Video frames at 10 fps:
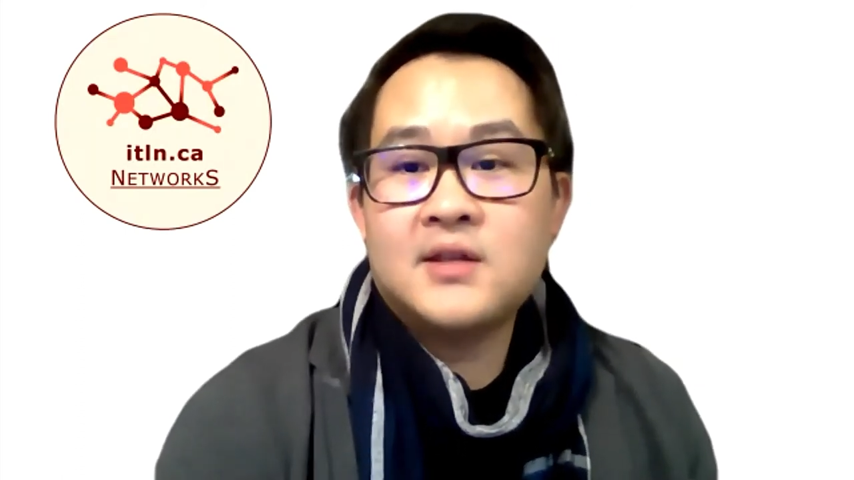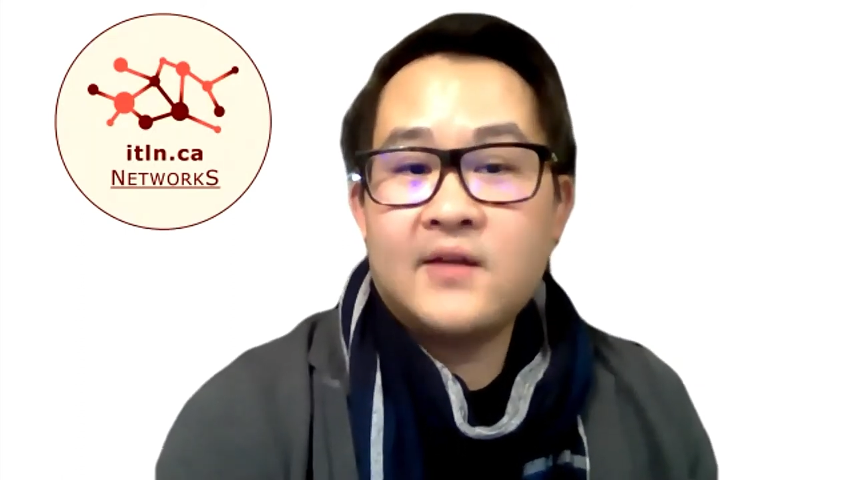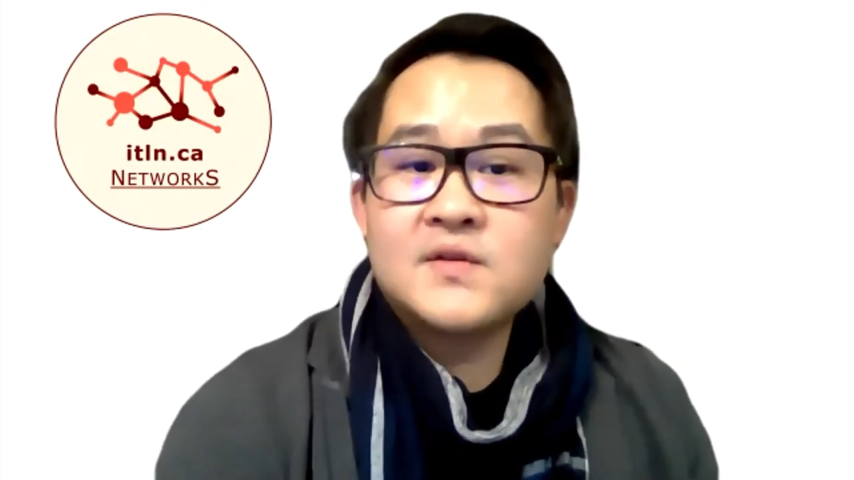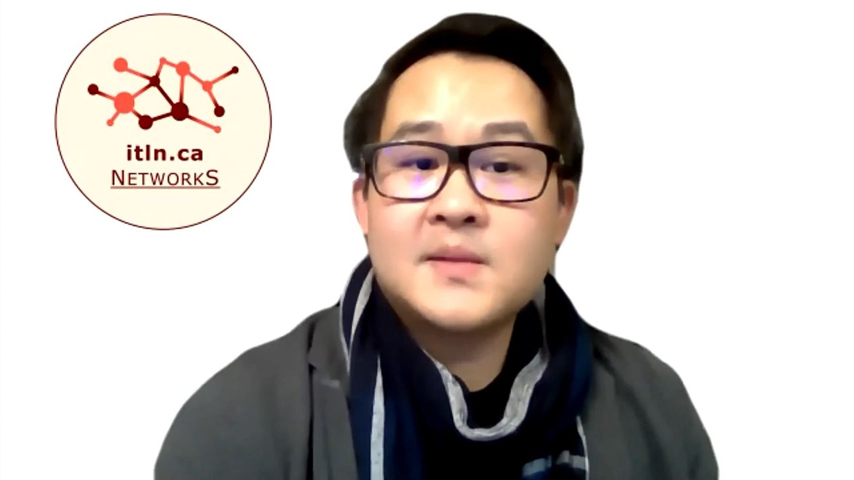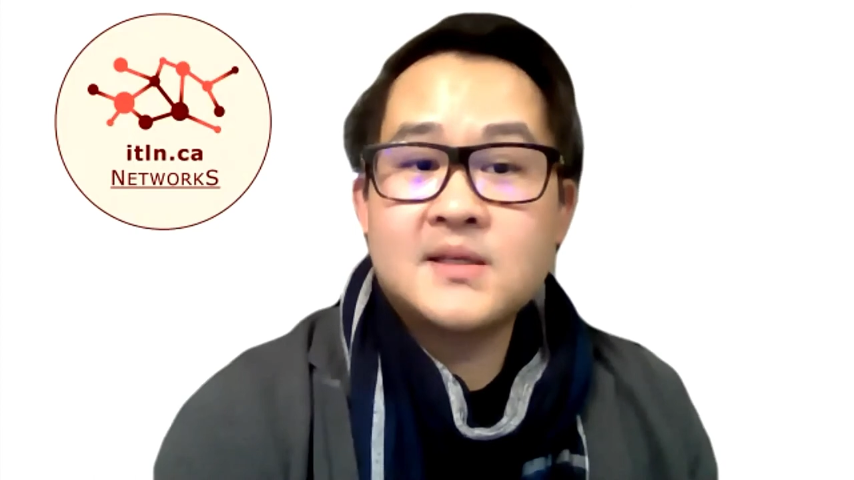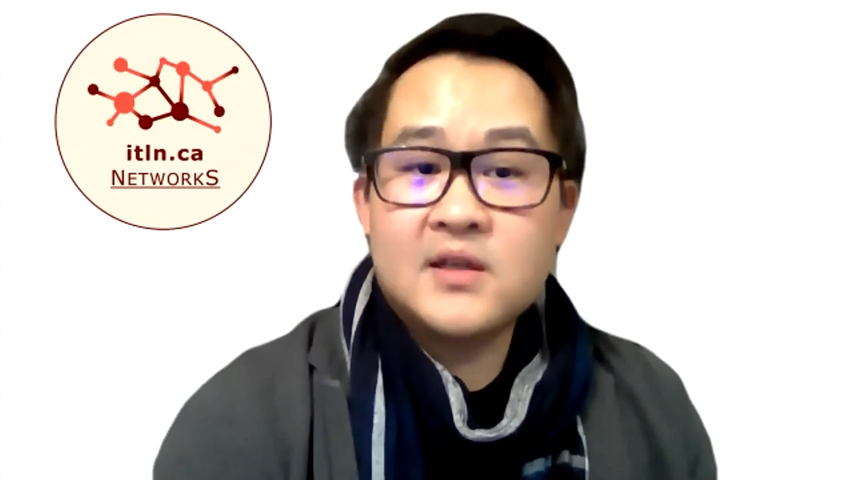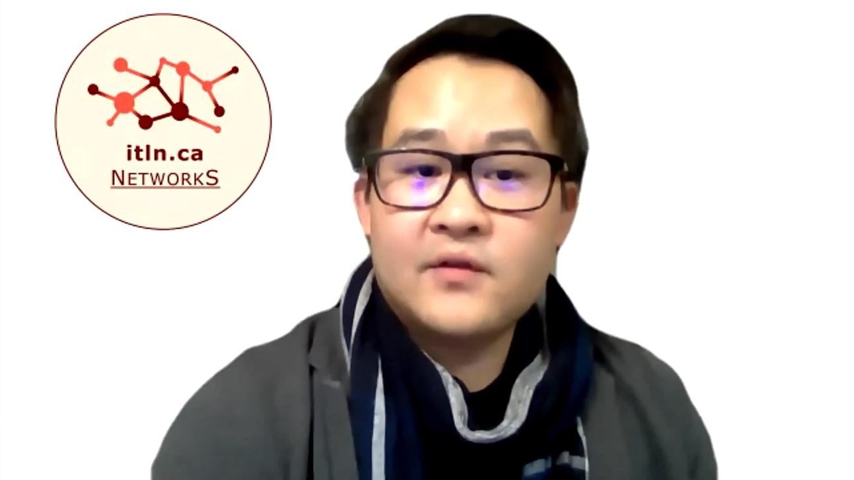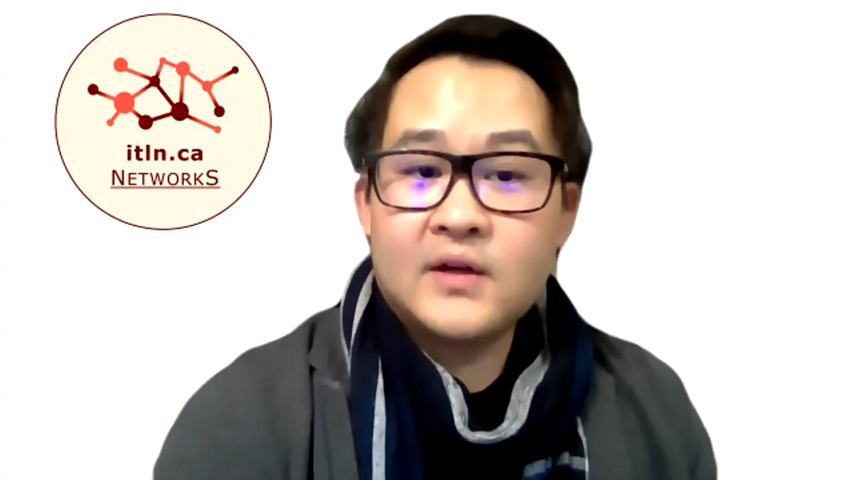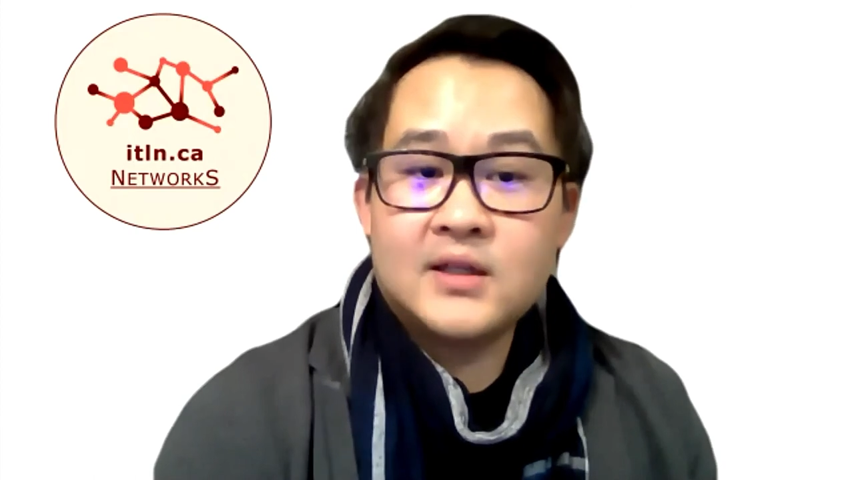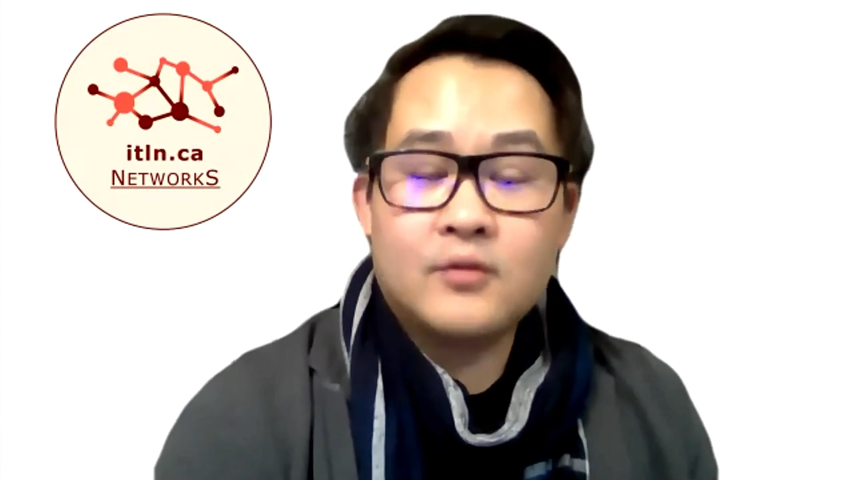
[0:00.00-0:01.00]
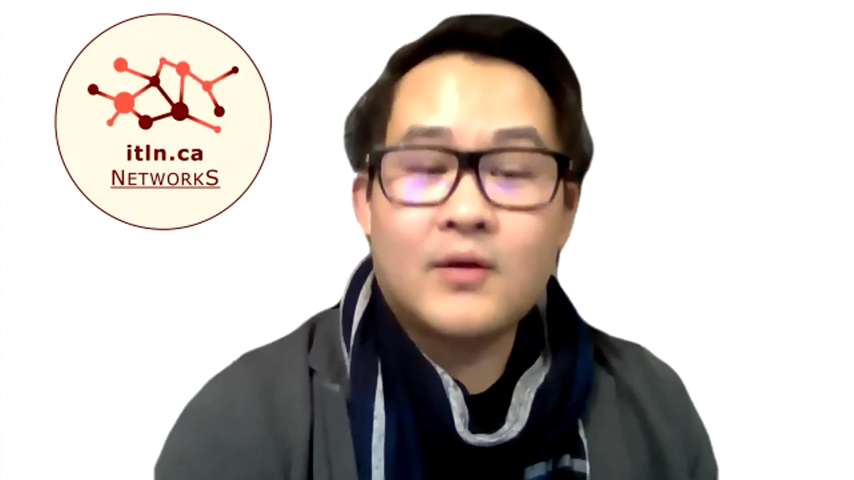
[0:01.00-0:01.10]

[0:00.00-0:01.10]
they've specifically